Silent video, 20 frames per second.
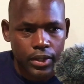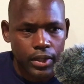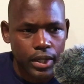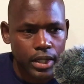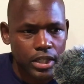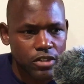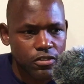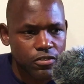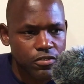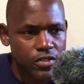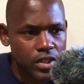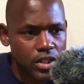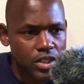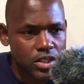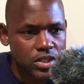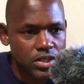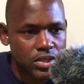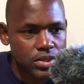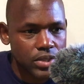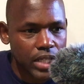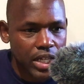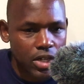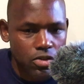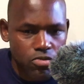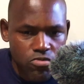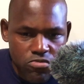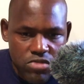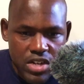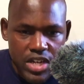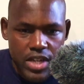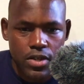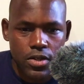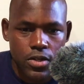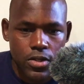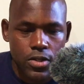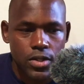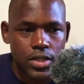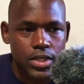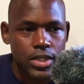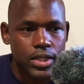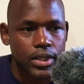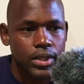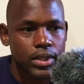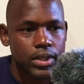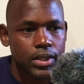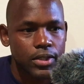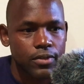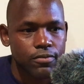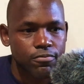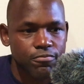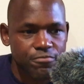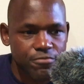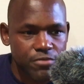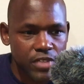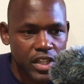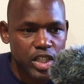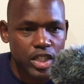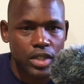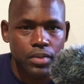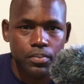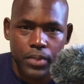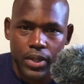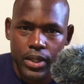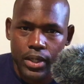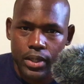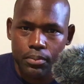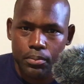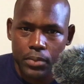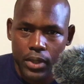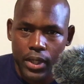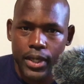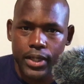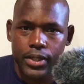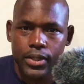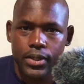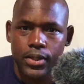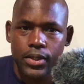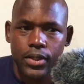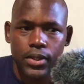and she feels like a real flesh and blood